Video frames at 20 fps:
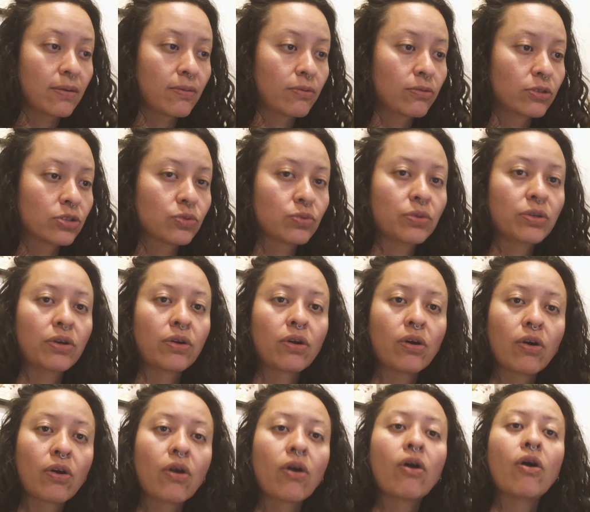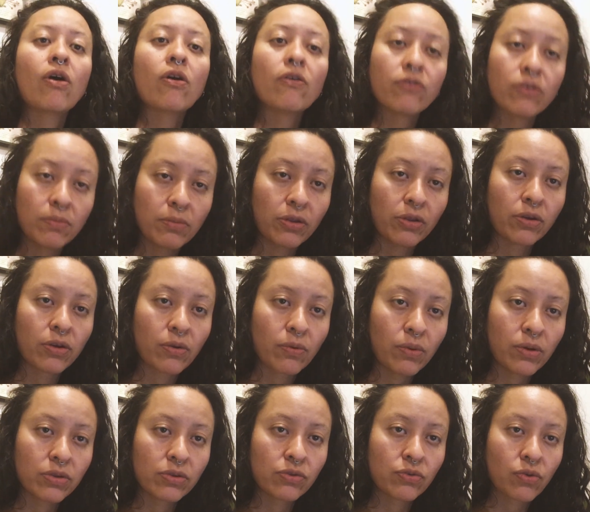which we are all familiar
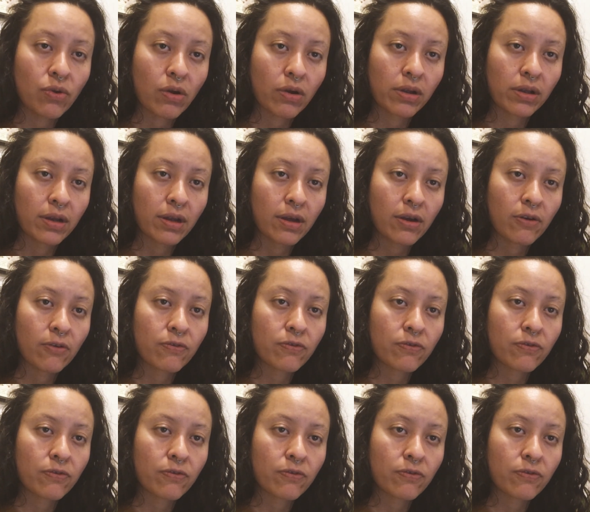with drawing now